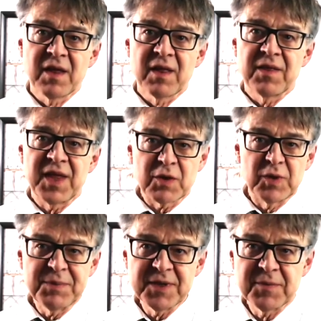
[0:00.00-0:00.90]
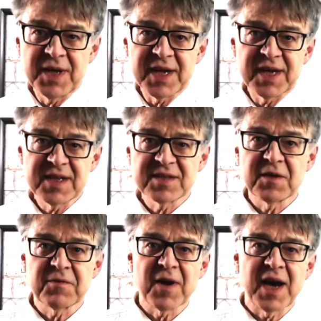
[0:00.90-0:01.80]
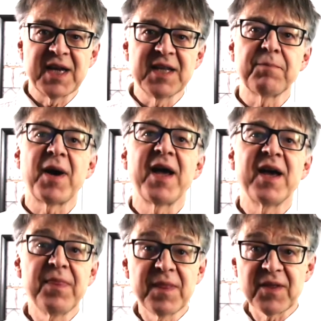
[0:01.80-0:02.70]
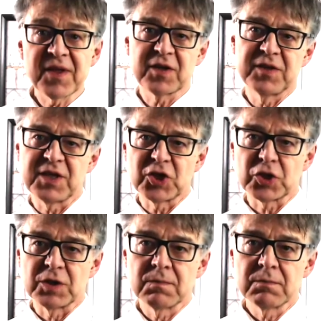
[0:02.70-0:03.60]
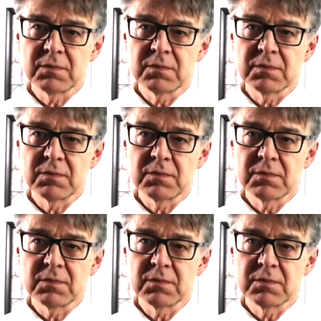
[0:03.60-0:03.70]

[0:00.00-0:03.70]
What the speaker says: The equilibrium here is defined by another condition,